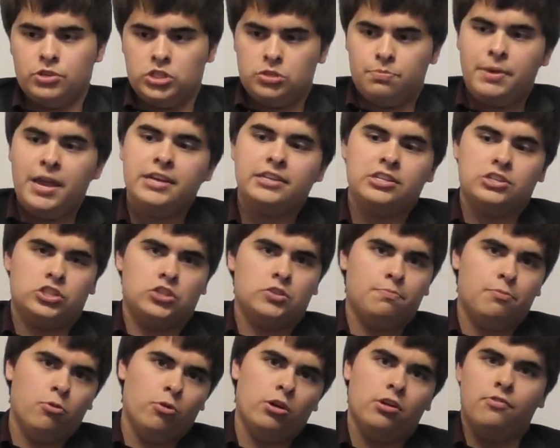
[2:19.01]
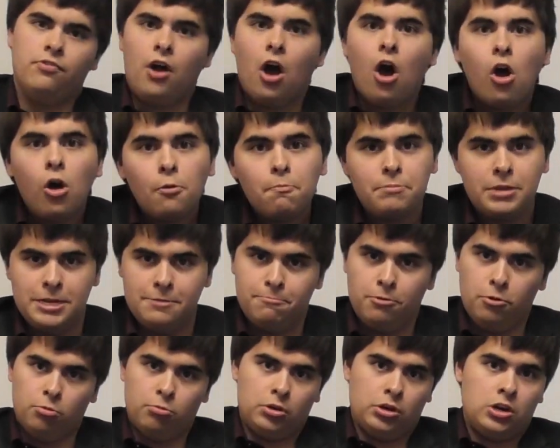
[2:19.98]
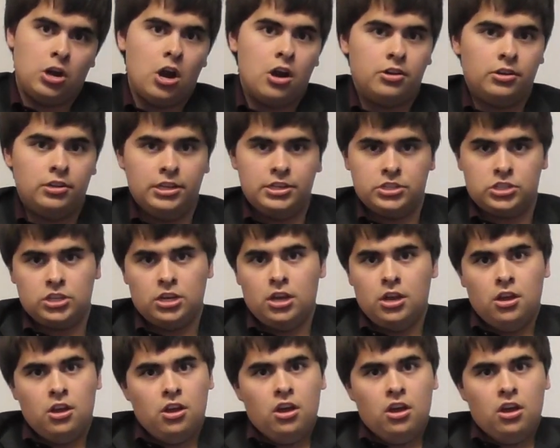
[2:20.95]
respect and support of all people, regardless